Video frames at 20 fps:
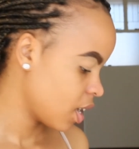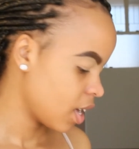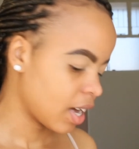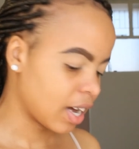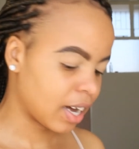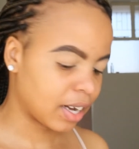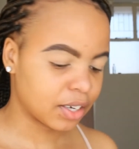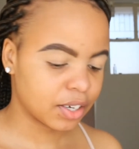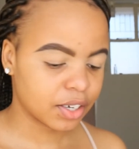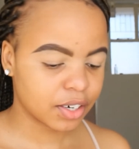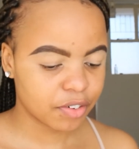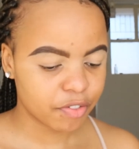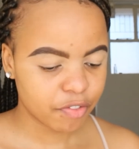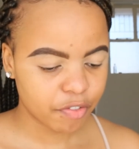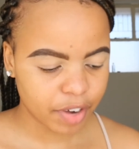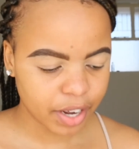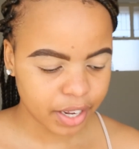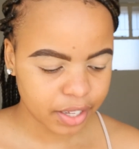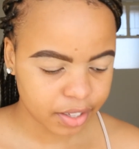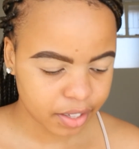I couldn't
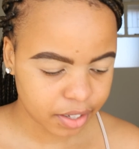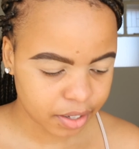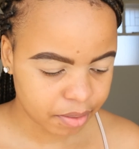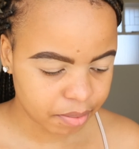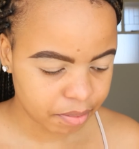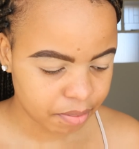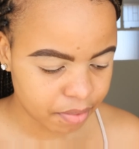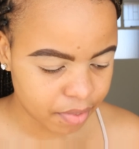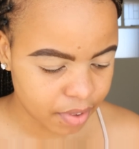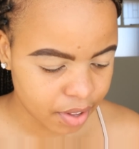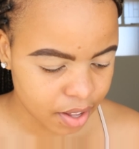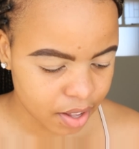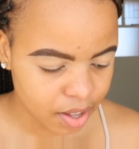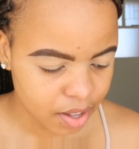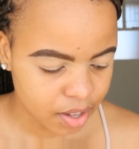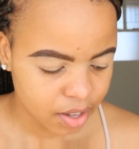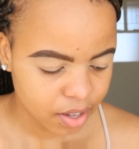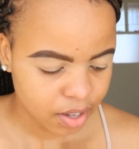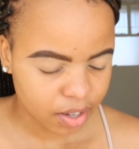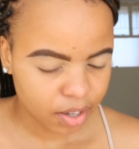find them.
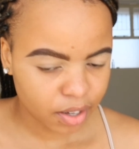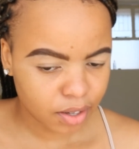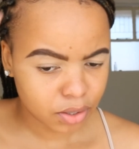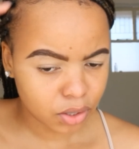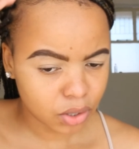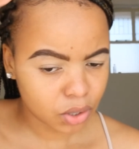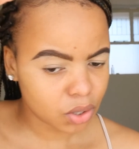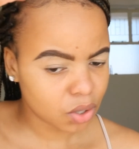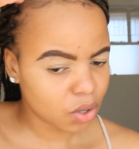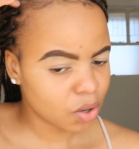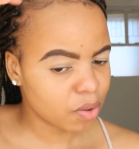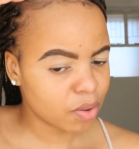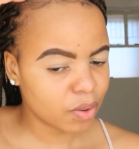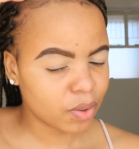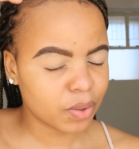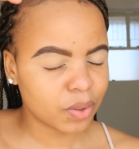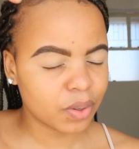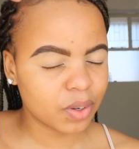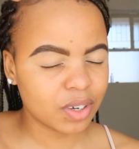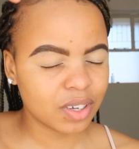And
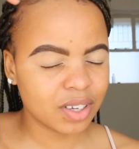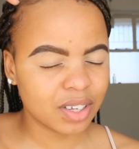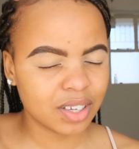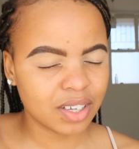so